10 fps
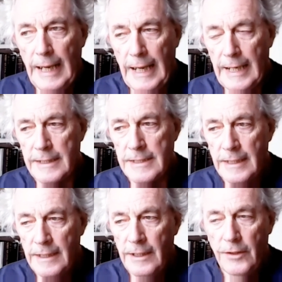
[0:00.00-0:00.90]
And
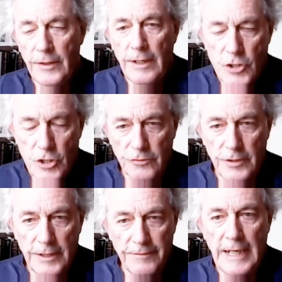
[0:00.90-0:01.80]
you know,
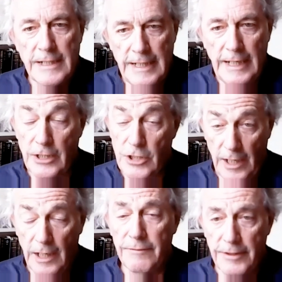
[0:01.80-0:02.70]
children of that age
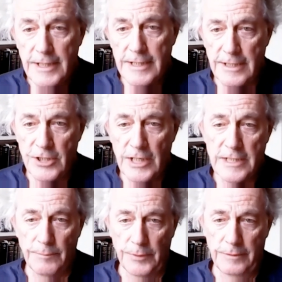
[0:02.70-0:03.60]
are very
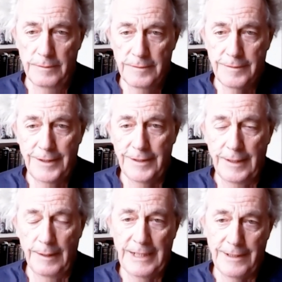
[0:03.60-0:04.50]
suggestible. You
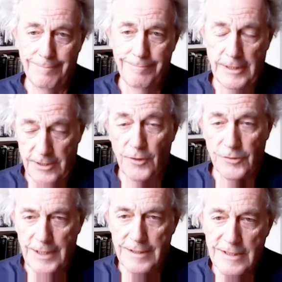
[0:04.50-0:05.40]
know, I mean, it's a
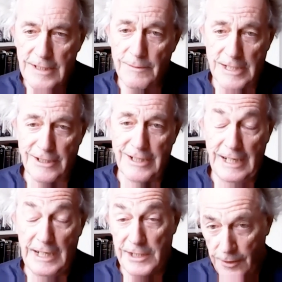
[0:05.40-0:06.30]
long time since I was a
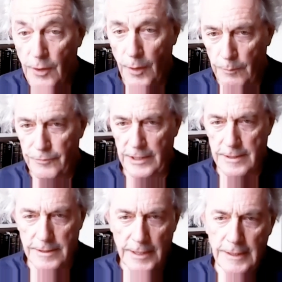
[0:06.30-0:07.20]
teenager,
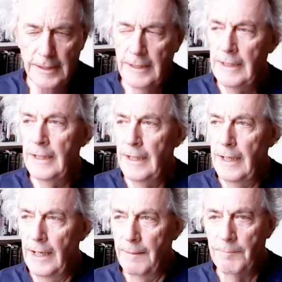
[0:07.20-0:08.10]
obviously.
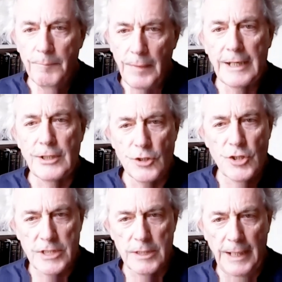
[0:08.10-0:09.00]
Um, I can
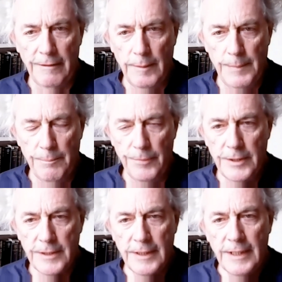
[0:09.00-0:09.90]
just about remember it.